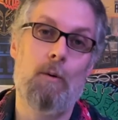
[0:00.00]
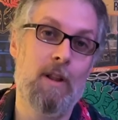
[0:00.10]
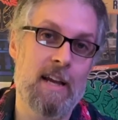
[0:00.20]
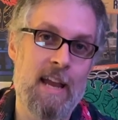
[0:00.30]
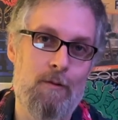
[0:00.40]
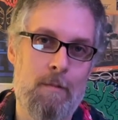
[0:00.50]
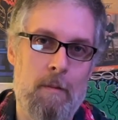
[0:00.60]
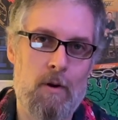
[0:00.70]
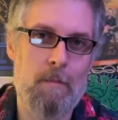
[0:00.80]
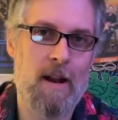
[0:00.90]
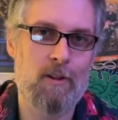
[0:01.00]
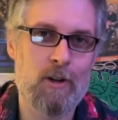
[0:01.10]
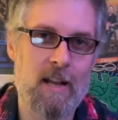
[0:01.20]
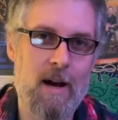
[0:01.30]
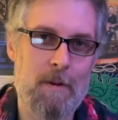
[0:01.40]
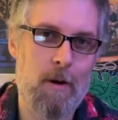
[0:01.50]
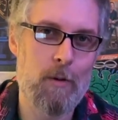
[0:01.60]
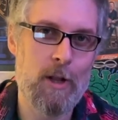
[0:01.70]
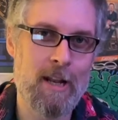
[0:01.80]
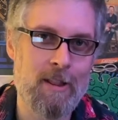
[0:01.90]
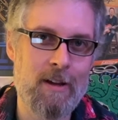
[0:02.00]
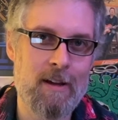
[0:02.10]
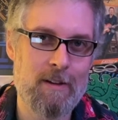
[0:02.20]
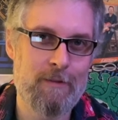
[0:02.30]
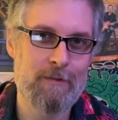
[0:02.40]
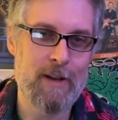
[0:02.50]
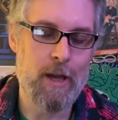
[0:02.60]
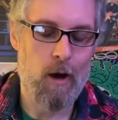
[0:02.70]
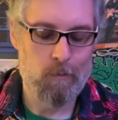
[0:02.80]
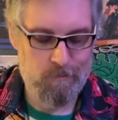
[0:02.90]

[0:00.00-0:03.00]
I can't remember it, but I'll look it up and I'll put it in the video.